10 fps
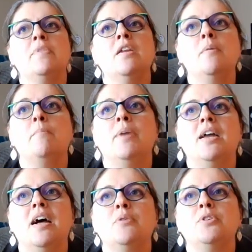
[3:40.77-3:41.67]
But
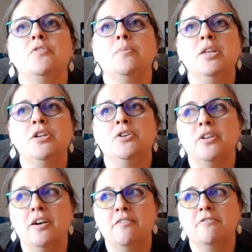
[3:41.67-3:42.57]
I was familiar
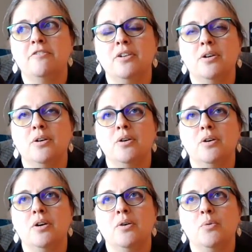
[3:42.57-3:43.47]
enough
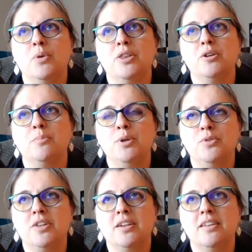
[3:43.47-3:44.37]
with their
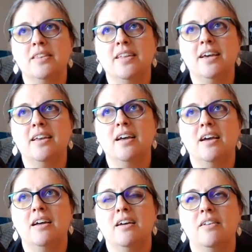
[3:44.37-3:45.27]
music that
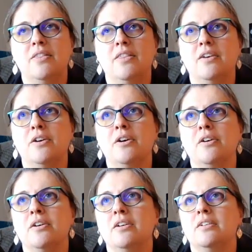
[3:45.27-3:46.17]

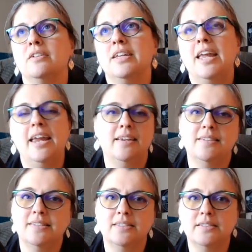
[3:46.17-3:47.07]
their
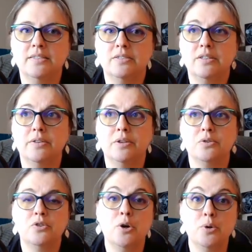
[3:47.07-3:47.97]
cadences and their
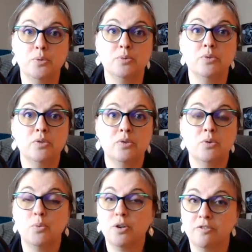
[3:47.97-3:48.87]
tones
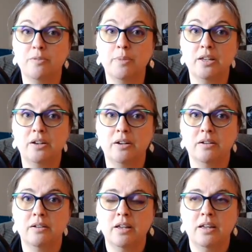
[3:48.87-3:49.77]
were familiar.
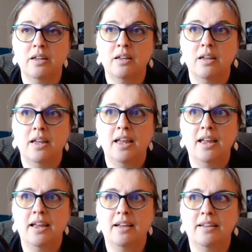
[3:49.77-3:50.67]

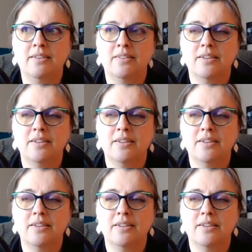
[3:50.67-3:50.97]
And